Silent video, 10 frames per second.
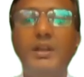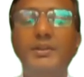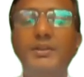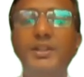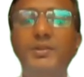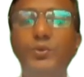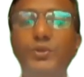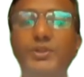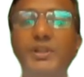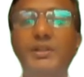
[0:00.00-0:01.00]
This
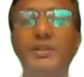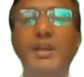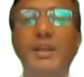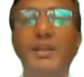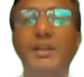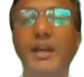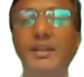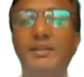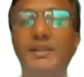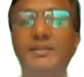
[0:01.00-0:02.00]
motion
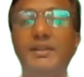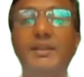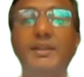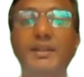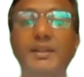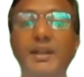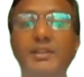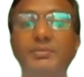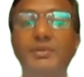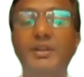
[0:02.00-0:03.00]
enhances the heat
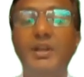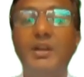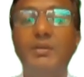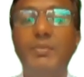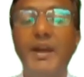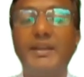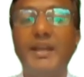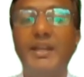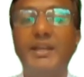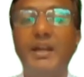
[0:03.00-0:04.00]
transfer by
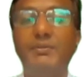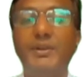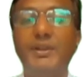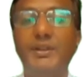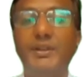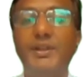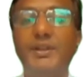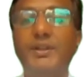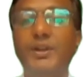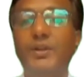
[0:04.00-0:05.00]
carrying away the
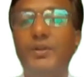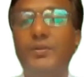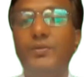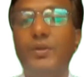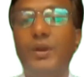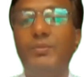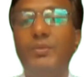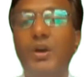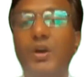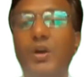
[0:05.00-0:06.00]
heat from
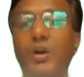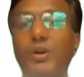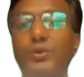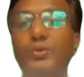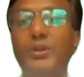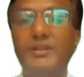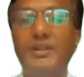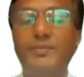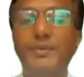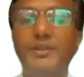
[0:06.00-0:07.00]
or to the
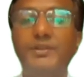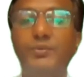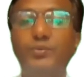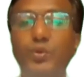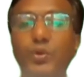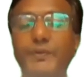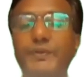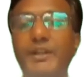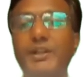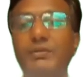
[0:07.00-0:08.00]
surface more
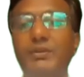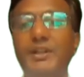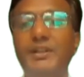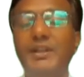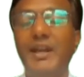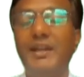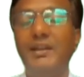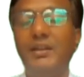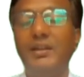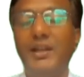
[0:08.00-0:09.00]
effectively than
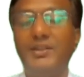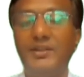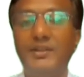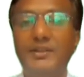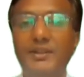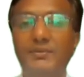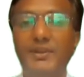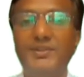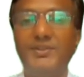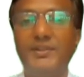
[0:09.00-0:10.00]
natural
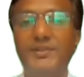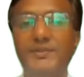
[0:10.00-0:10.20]
convections.